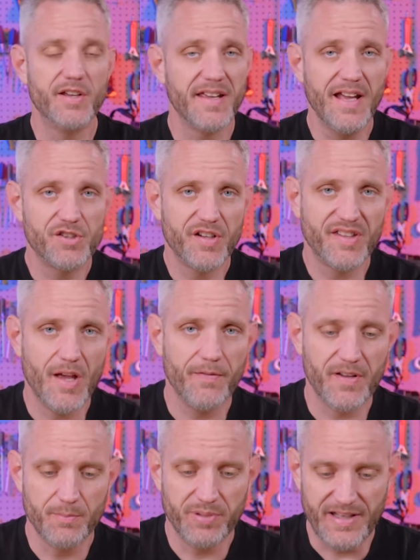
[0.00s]
you can get yourself
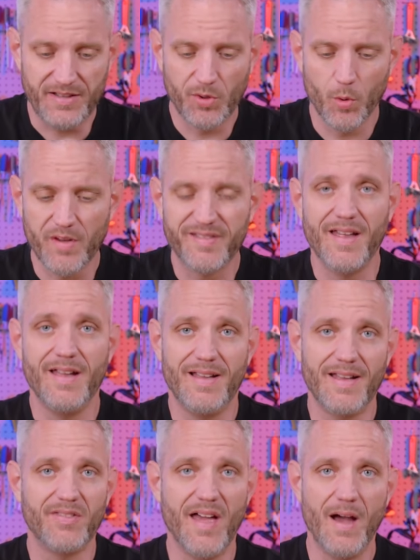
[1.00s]
a complete tool set
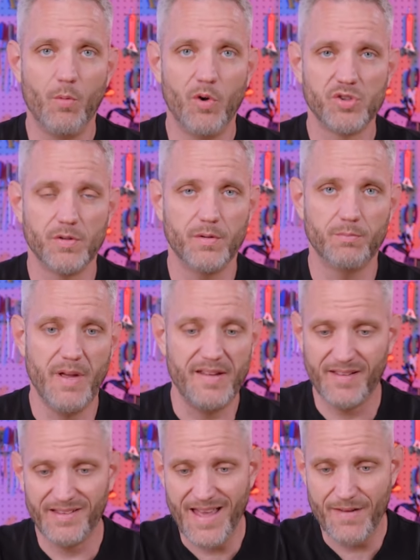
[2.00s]
like that, which will
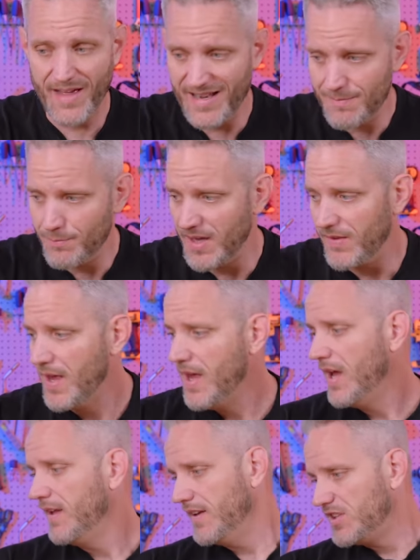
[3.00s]
basically have any bit
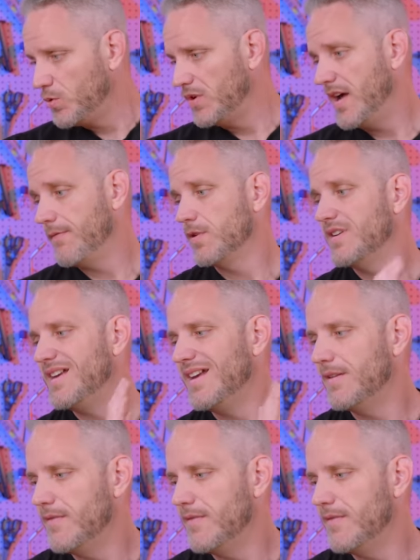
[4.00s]
that you would ever need